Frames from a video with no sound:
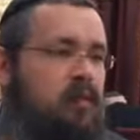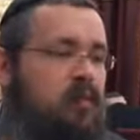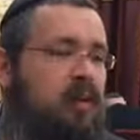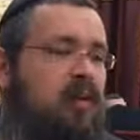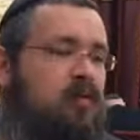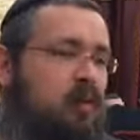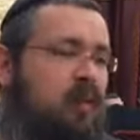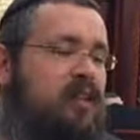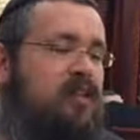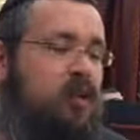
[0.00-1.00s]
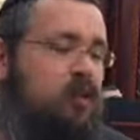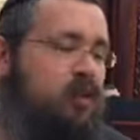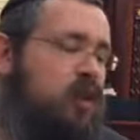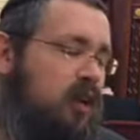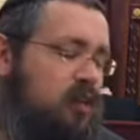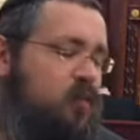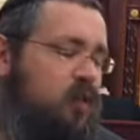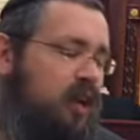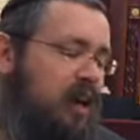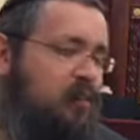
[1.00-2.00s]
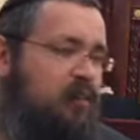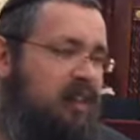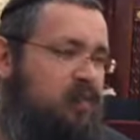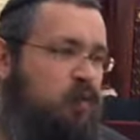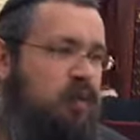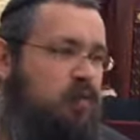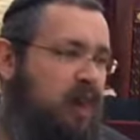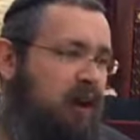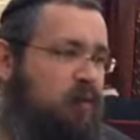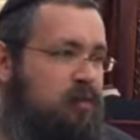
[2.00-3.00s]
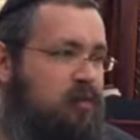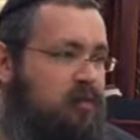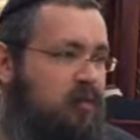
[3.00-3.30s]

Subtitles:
But so let's work it out. Let's work it backwards.